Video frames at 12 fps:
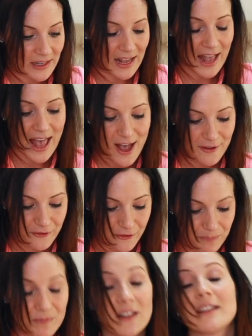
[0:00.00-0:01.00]
I
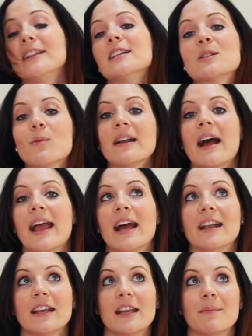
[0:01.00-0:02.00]
have. This one I
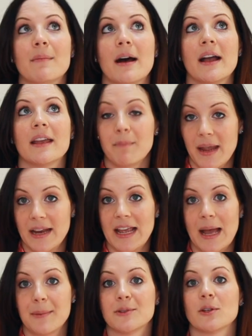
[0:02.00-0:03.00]
had in my main
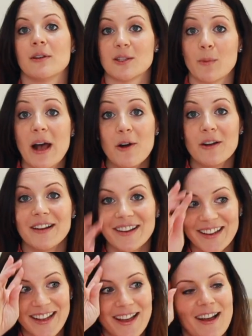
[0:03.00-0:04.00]
capsule as well.
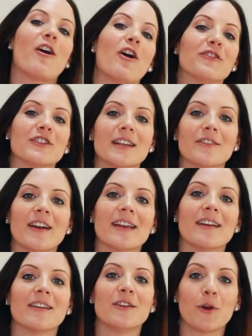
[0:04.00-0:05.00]
Often if
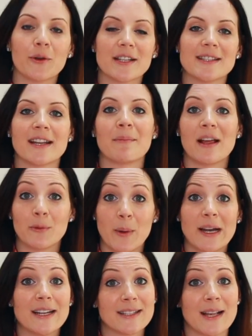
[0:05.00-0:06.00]
I notice that I'm not
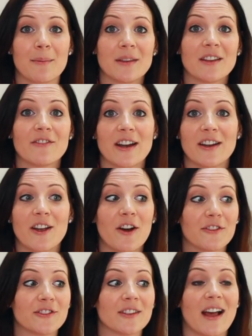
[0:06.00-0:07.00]
wearing something very
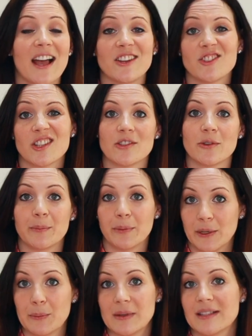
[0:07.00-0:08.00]
often, I just
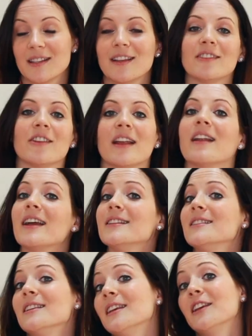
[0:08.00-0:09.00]
repurpose it and I
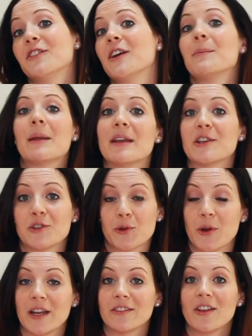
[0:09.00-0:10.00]
see if I maybe
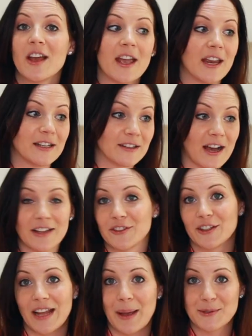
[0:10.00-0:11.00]
enjoy it in
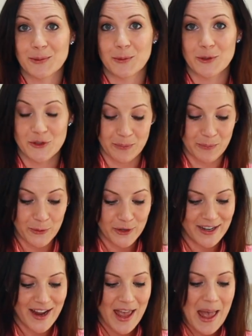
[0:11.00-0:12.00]
another capsule wardrobe more.